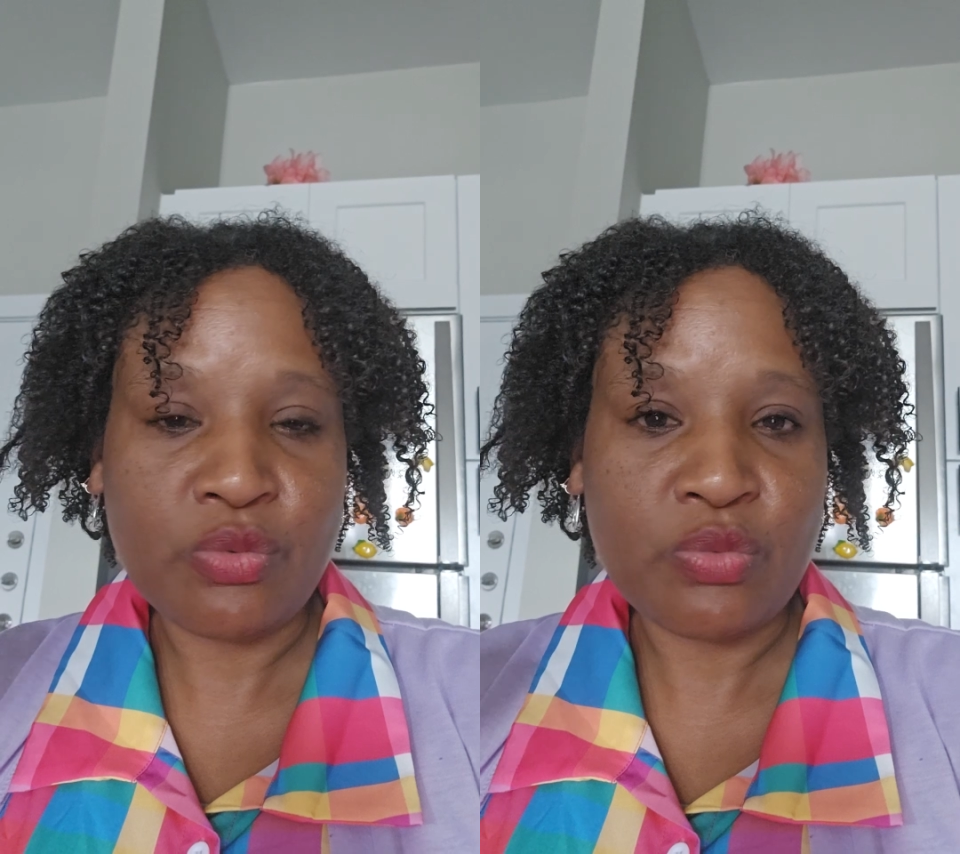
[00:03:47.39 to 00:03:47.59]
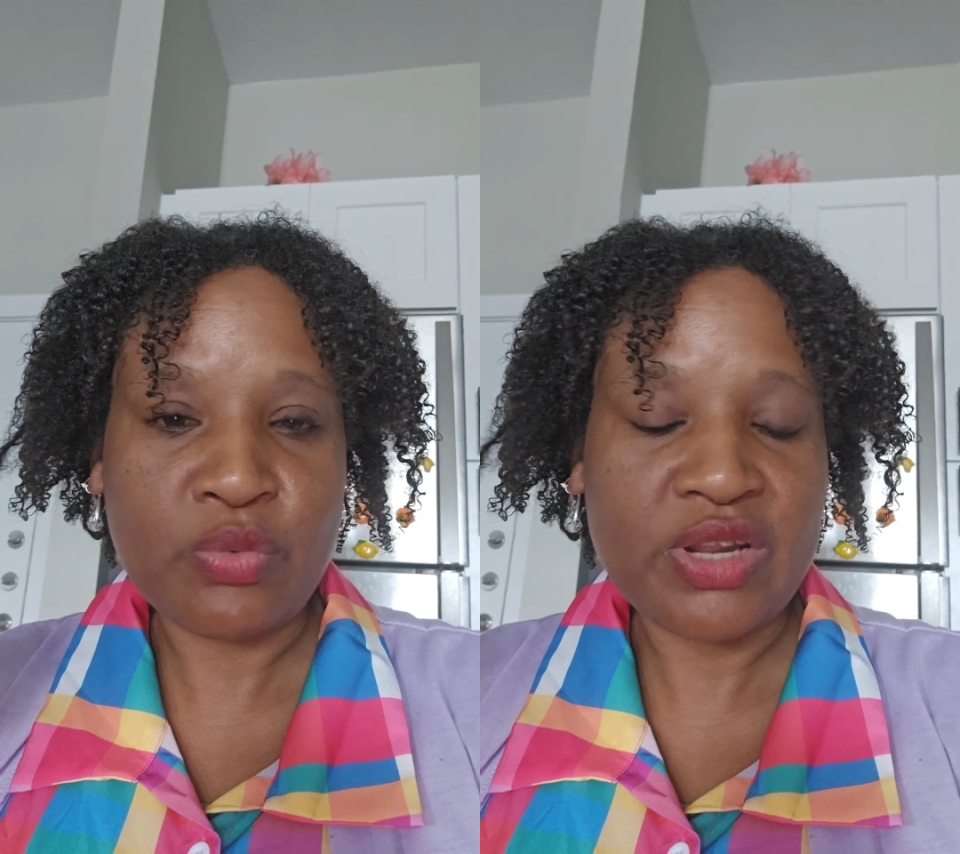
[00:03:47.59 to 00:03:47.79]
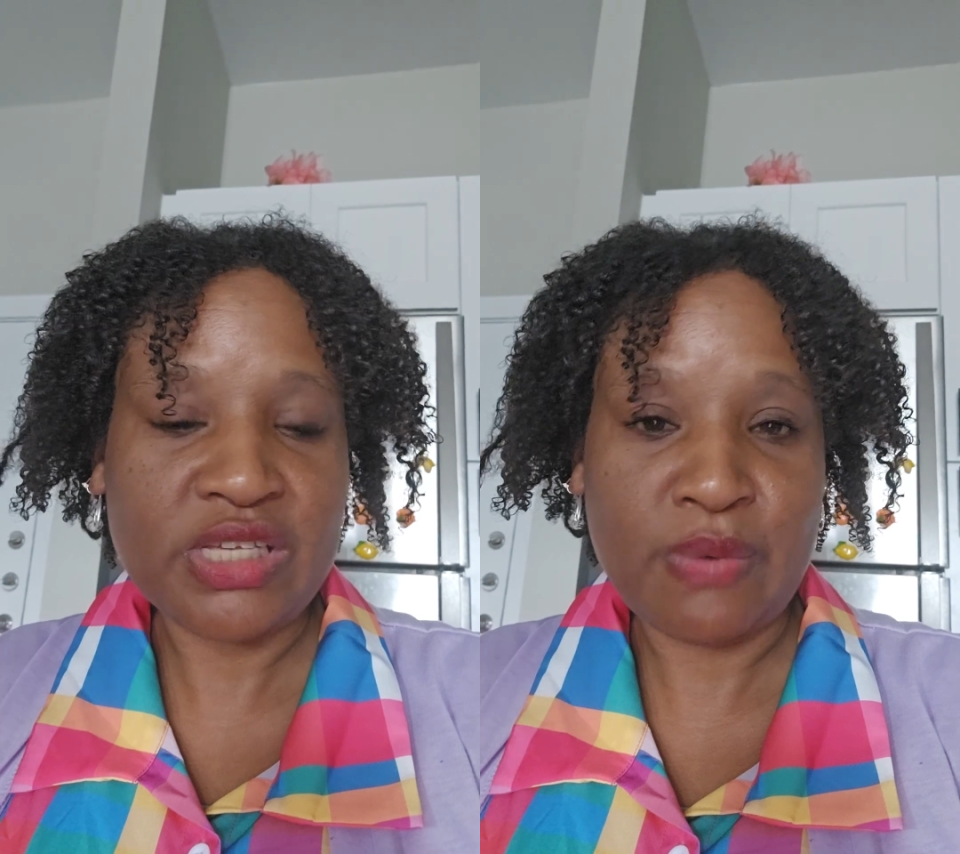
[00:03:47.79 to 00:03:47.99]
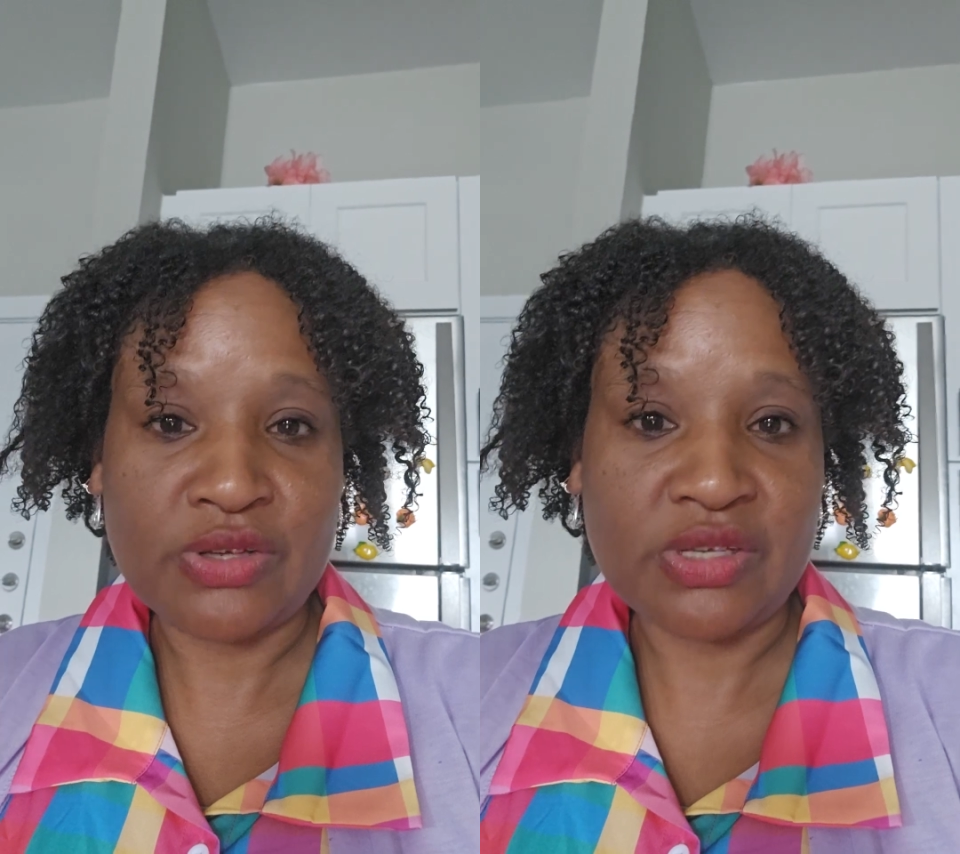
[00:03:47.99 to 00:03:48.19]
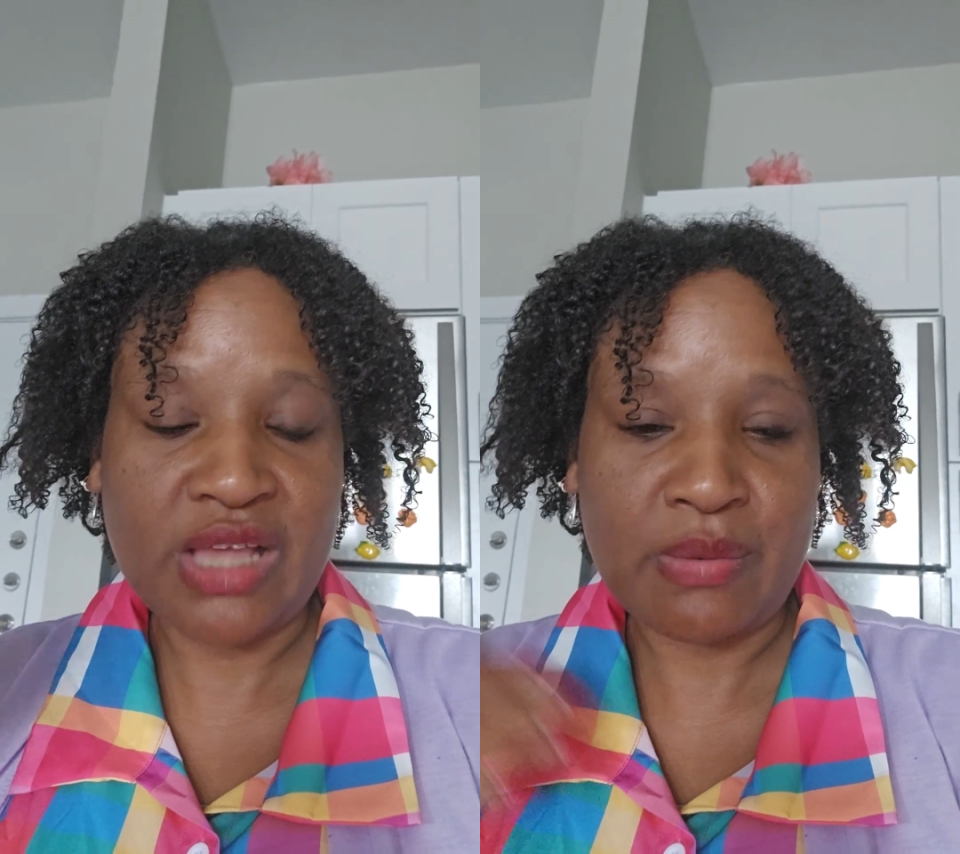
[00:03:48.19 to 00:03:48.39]
reading
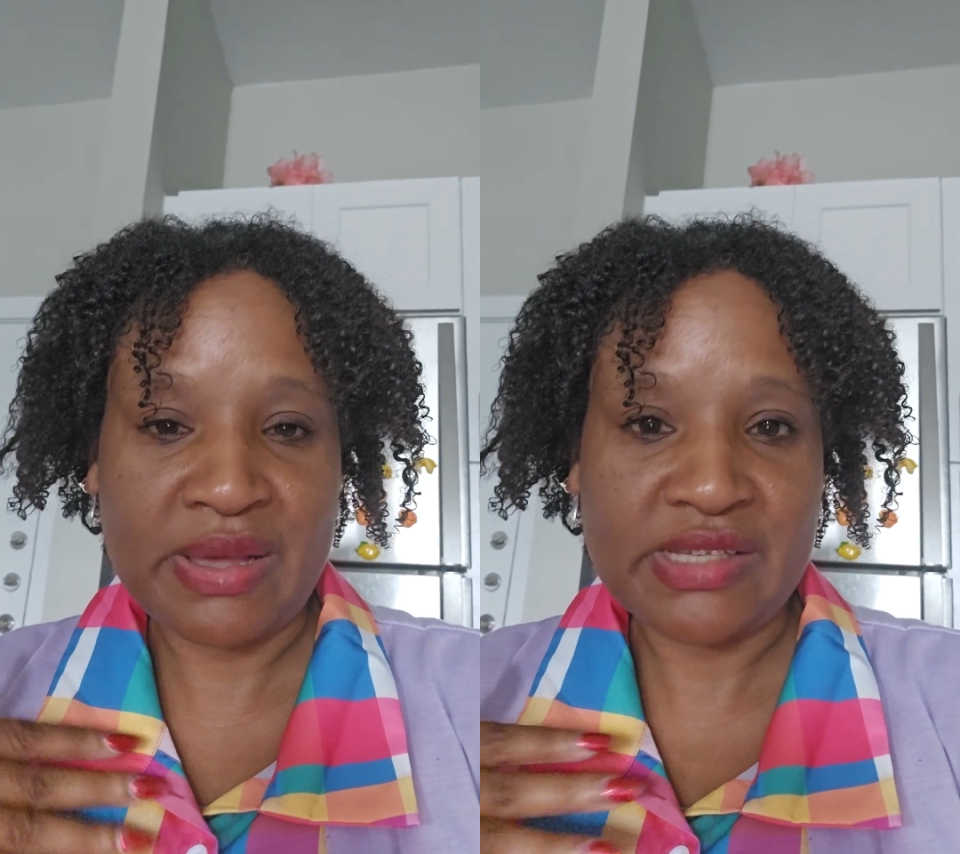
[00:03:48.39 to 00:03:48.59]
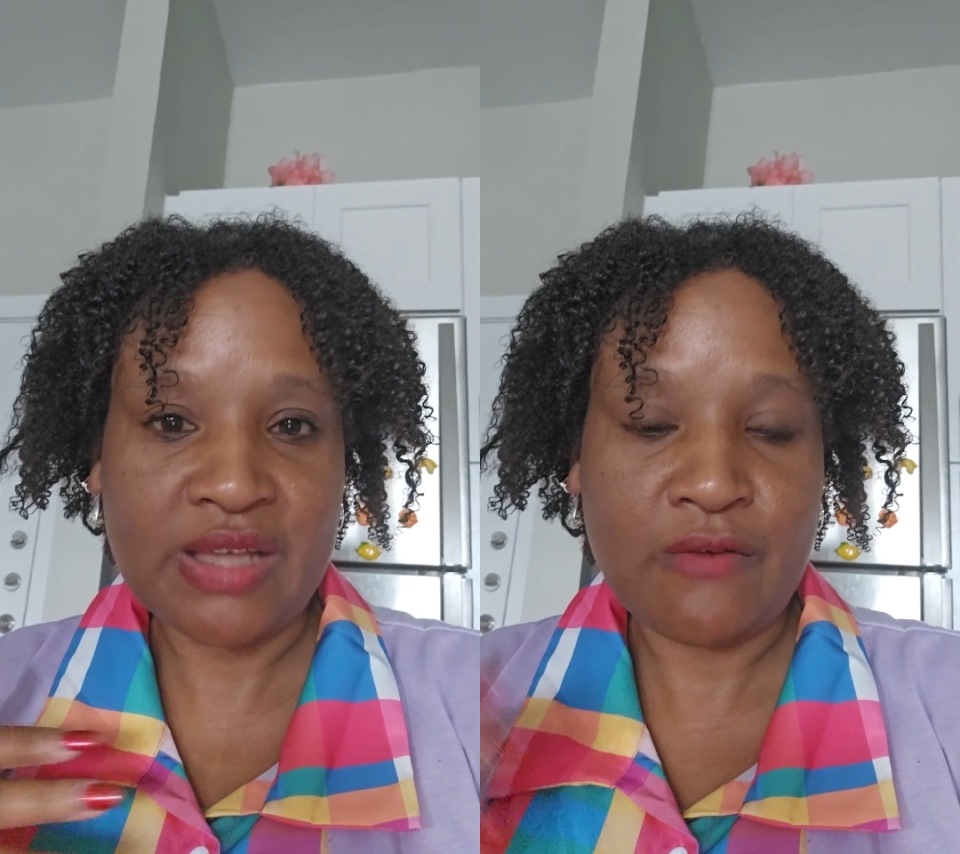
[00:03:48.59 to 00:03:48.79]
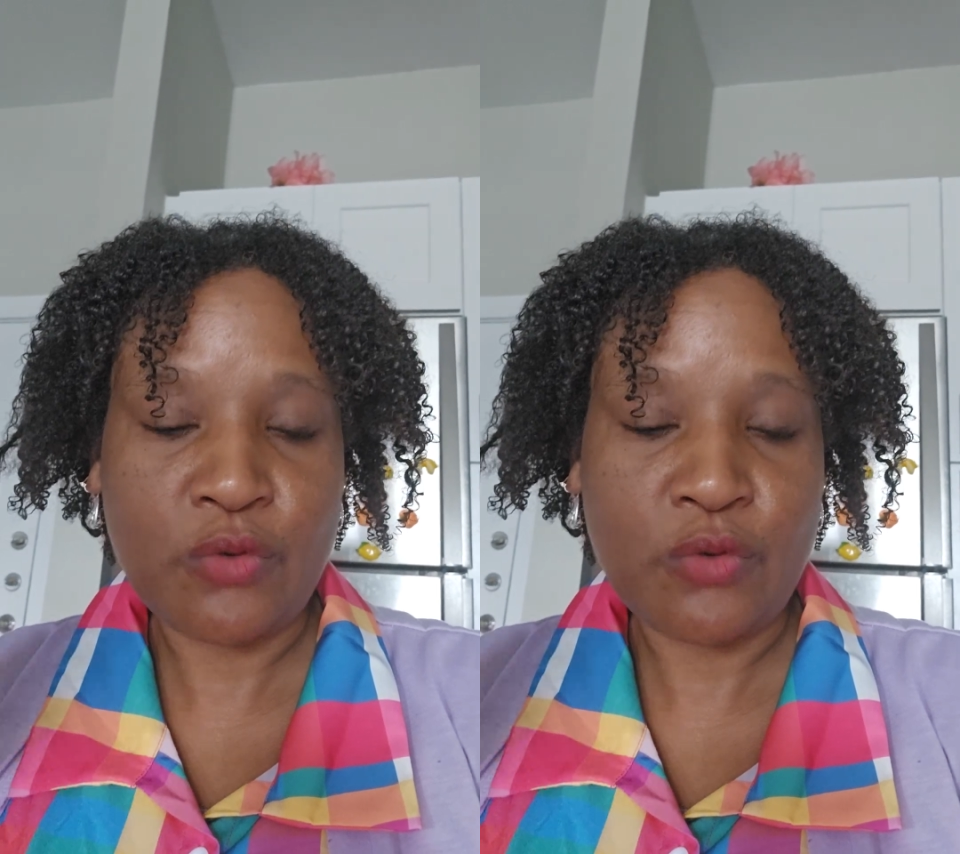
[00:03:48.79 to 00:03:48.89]
specialist like myself